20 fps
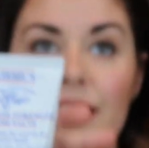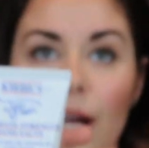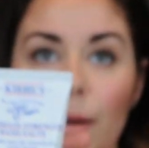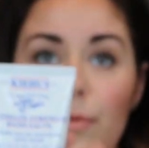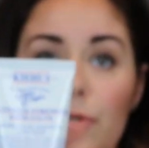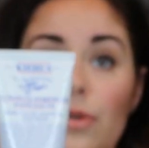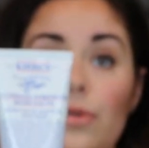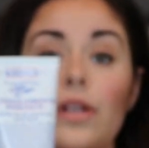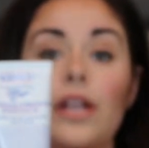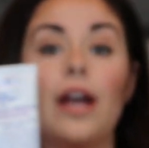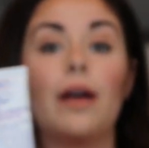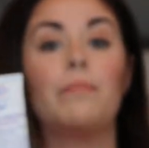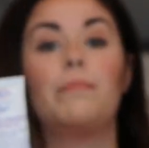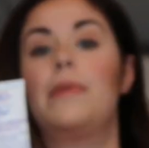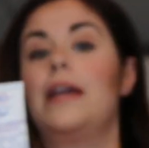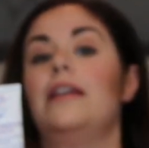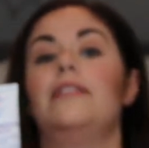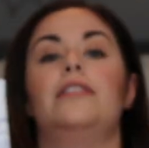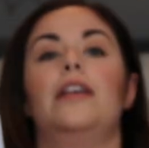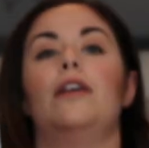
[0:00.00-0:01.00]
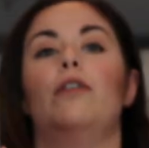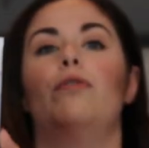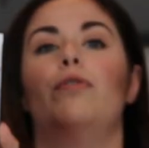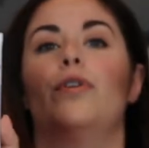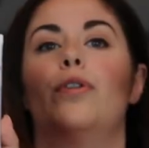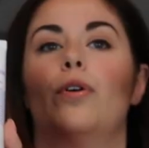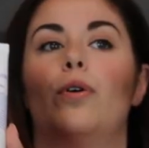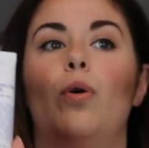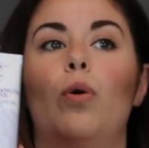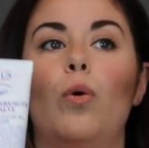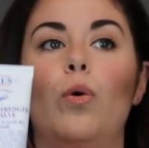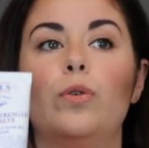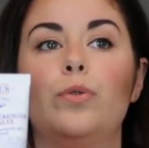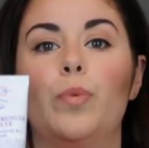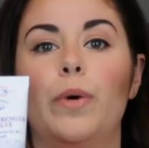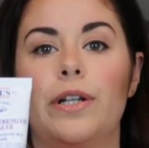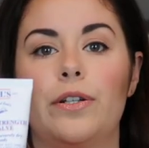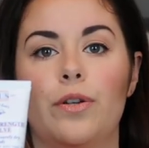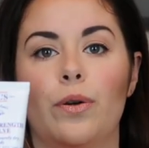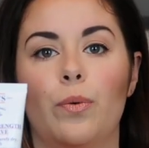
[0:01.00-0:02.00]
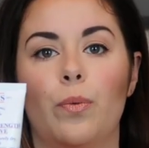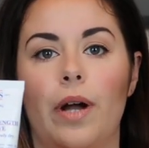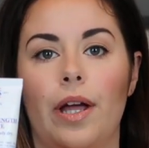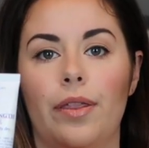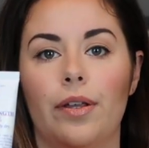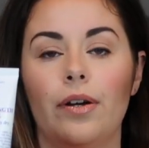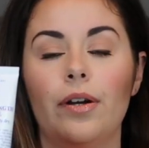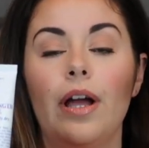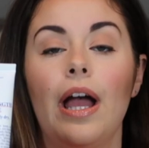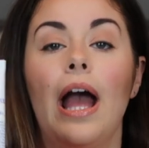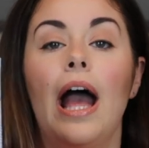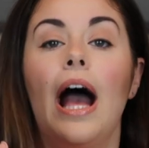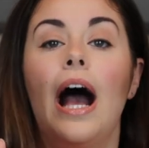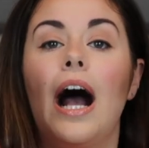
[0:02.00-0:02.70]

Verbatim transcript: it's absolutely amazing for the cold winter weather.